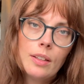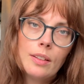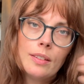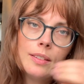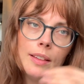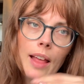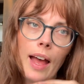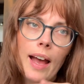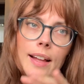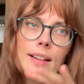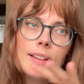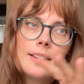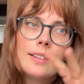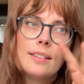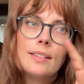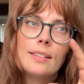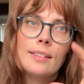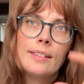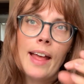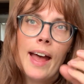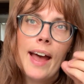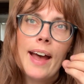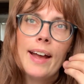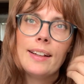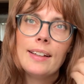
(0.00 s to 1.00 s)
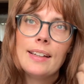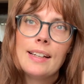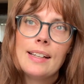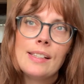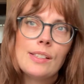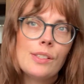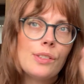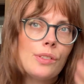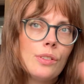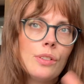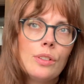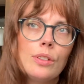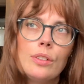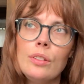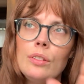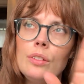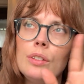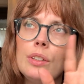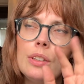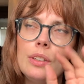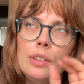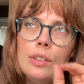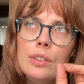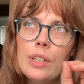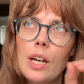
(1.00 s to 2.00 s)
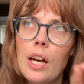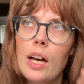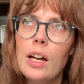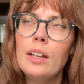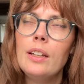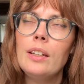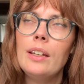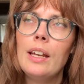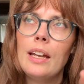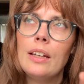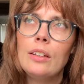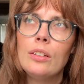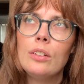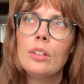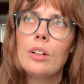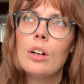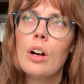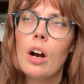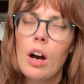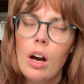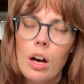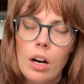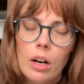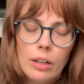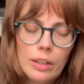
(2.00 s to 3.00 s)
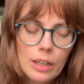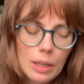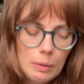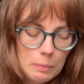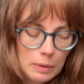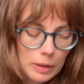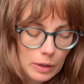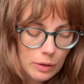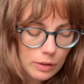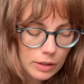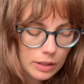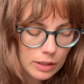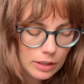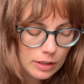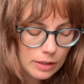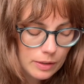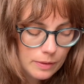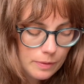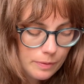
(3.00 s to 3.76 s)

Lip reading: That is done and gone, I'm hearing.